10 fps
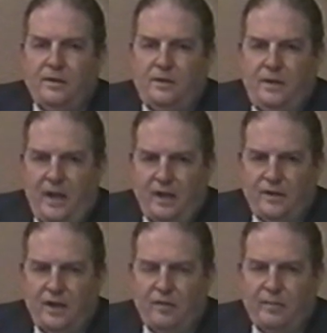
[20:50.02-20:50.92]
10
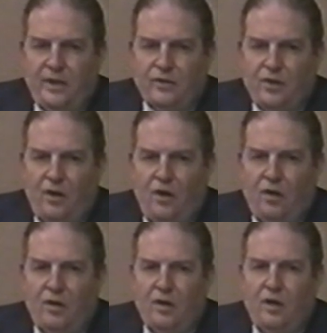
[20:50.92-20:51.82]
centimeters
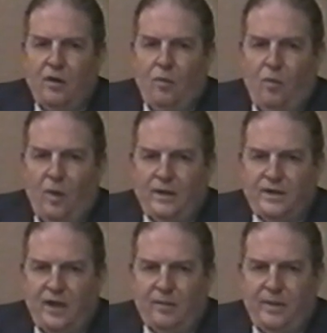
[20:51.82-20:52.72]
long, 1
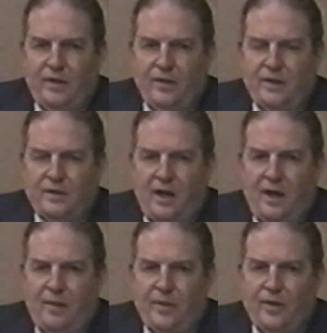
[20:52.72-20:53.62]
centimeter in
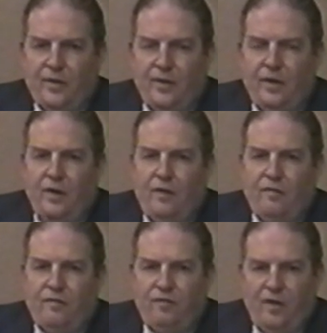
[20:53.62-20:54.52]
diameter,
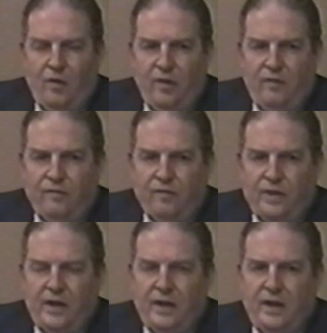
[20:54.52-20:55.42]
floating
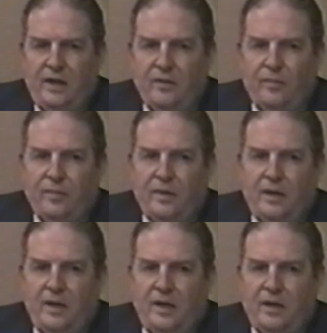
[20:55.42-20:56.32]
freely
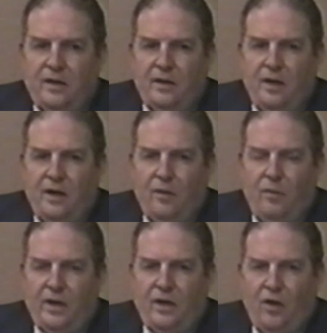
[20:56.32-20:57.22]
in
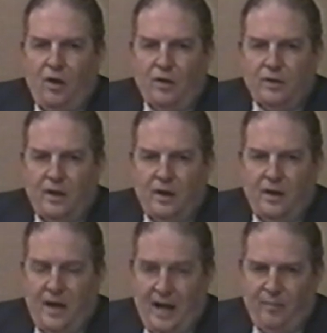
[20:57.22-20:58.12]
what he called
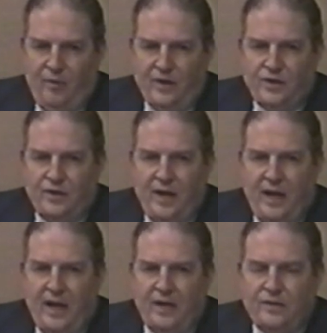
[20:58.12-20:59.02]
high pressure
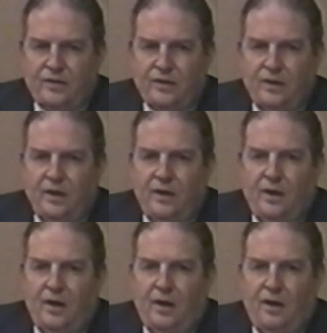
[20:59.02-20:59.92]
gas,
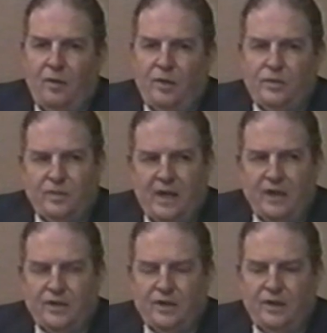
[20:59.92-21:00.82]
which was
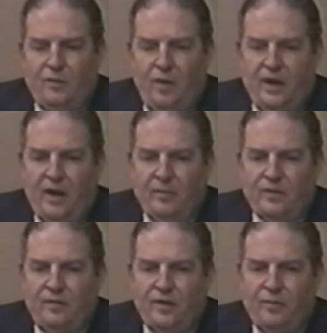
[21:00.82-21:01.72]
actually 1
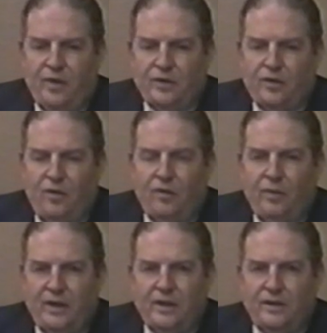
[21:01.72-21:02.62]
atmospheric pressure, although
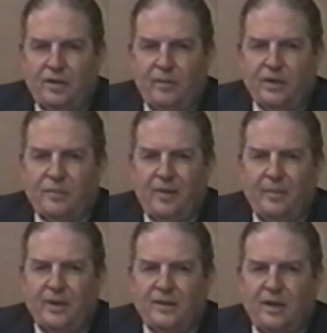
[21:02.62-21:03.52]
he did some
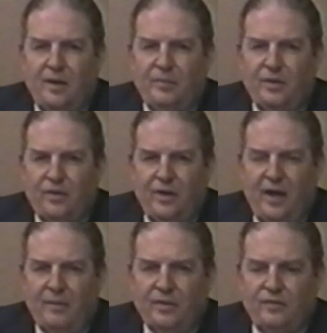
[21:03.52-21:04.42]
experiments at up to 30
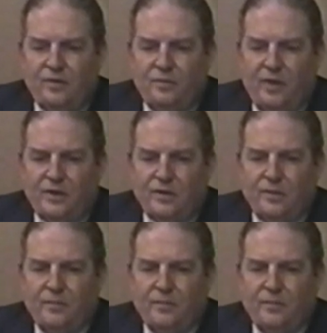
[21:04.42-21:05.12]
atmospheres pressure,